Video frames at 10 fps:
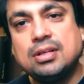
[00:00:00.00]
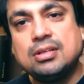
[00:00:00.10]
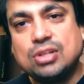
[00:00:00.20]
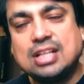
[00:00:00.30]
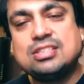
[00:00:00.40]

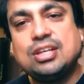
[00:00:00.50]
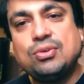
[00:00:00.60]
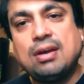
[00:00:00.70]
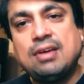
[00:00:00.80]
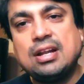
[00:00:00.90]
So let's say you
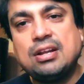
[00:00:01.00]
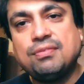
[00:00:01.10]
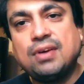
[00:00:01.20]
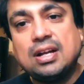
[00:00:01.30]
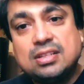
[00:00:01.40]
have
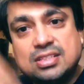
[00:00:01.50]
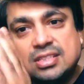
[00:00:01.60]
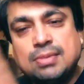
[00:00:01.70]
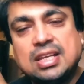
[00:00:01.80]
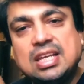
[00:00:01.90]
identified this is
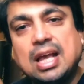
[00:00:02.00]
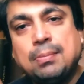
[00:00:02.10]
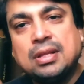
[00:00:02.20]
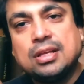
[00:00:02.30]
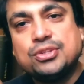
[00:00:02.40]
my key
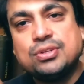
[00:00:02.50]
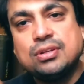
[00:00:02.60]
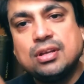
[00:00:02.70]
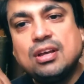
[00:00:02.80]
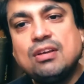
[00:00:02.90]
application,
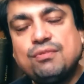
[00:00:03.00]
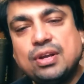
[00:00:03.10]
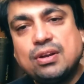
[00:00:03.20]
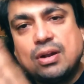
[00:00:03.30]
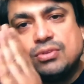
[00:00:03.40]

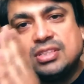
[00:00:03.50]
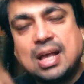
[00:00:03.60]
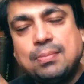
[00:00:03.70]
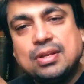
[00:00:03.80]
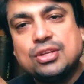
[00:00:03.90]
figure out this
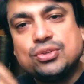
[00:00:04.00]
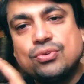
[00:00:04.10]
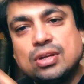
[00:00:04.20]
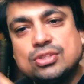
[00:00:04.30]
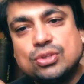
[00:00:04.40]
application
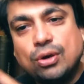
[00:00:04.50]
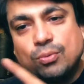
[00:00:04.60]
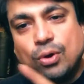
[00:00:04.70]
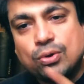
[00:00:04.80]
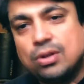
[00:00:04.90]
runs on
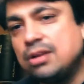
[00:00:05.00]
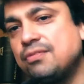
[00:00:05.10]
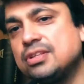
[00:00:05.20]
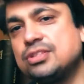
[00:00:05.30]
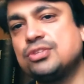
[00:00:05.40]
what all
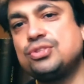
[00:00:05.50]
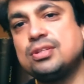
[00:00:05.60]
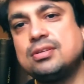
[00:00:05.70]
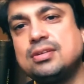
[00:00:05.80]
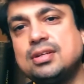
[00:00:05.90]
infrastructure.
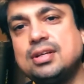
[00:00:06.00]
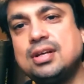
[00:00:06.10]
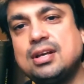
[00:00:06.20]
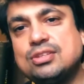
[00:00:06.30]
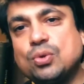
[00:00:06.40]

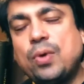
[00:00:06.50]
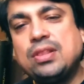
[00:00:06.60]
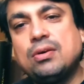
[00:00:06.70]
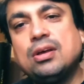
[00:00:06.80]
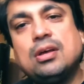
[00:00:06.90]
So
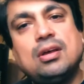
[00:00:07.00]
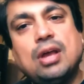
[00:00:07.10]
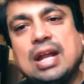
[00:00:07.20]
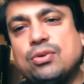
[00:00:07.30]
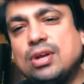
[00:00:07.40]
whether
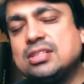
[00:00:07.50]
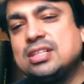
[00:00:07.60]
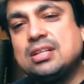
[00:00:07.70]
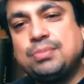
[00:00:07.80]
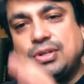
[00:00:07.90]
it runs
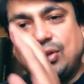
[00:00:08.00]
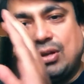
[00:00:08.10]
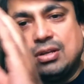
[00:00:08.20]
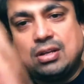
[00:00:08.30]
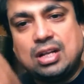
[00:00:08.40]
in a
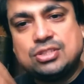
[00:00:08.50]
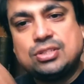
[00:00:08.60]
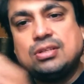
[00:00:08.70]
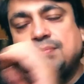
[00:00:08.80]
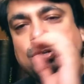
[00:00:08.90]
particular
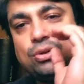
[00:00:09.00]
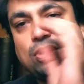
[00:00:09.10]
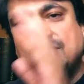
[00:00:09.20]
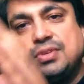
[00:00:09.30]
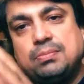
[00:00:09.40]
cluster,
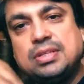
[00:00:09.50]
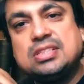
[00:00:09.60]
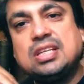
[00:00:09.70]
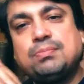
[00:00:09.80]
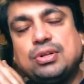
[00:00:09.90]
particular
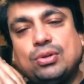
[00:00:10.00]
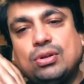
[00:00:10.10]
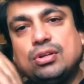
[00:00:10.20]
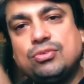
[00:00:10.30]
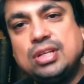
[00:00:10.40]
VPC,
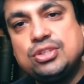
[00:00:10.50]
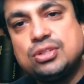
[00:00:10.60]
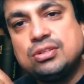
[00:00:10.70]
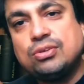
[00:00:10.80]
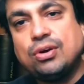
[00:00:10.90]
particular
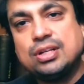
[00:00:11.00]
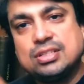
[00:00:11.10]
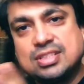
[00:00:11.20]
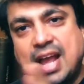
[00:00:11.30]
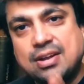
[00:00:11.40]
region, or it is
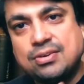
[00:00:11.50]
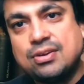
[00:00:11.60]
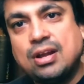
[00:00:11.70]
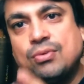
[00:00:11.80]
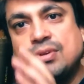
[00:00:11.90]
scattered
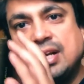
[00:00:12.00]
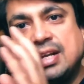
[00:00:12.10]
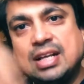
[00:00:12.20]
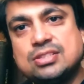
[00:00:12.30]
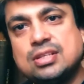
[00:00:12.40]
around, it
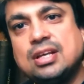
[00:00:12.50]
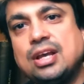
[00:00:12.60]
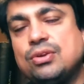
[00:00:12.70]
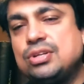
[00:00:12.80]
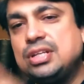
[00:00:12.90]
has
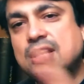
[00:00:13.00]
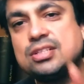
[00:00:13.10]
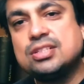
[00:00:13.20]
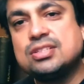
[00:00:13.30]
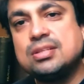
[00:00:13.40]
DR
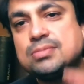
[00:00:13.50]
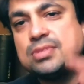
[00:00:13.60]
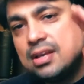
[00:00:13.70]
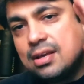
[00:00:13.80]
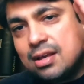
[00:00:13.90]
systems,
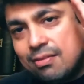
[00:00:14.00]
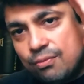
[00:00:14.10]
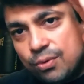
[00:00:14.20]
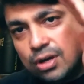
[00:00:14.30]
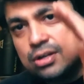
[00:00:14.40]

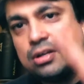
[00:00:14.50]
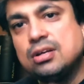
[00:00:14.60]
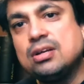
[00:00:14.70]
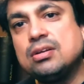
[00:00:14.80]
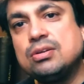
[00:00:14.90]
work
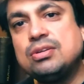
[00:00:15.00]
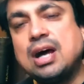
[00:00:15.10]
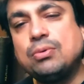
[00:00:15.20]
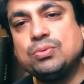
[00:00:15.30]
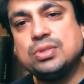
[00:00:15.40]

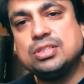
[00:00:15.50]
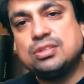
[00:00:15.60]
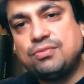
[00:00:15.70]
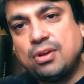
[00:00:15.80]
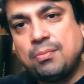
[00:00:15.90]
downwards
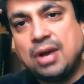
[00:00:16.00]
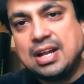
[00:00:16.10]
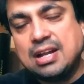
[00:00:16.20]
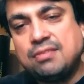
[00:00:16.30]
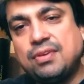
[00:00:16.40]
from
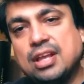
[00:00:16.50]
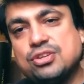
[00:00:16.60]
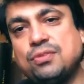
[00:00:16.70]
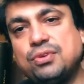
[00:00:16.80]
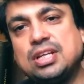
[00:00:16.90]
identification
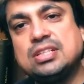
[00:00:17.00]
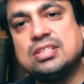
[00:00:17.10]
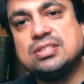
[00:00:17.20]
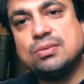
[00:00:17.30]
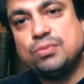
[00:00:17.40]
of your key
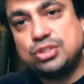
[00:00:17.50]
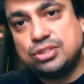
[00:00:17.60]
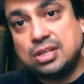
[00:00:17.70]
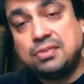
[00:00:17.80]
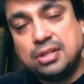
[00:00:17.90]
system, which is
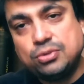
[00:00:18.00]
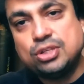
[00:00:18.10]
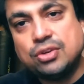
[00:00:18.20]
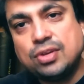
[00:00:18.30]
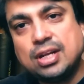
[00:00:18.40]
revenue
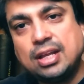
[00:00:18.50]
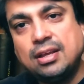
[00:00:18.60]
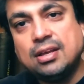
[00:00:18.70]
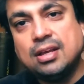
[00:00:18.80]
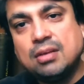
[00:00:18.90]
generating,
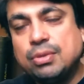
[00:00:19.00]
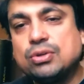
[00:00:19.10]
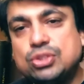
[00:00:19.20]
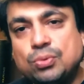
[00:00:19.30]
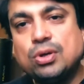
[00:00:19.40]

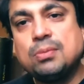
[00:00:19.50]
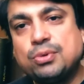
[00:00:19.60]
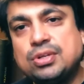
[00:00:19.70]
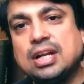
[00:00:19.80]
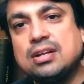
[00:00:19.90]
because you want to
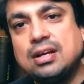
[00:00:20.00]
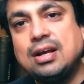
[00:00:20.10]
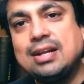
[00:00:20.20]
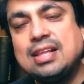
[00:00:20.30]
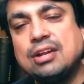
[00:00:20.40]
protect
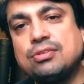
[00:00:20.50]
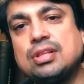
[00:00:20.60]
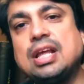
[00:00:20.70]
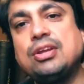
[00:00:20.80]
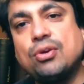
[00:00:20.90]
at the end of the
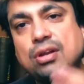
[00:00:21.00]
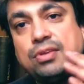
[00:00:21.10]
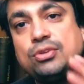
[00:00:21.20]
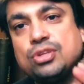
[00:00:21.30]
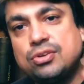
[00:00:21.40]
day your
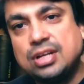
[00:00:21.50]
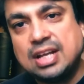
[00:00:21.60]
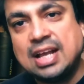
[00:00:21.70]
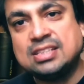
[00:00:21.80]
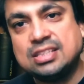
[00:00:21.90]
revenue generating
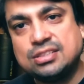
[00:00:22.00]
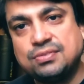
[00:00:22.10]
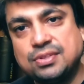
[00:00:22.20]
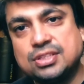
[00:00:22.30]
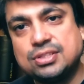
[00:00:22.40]
assets
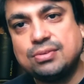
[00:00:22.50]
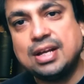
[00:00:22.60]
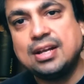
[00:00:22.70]
first, right?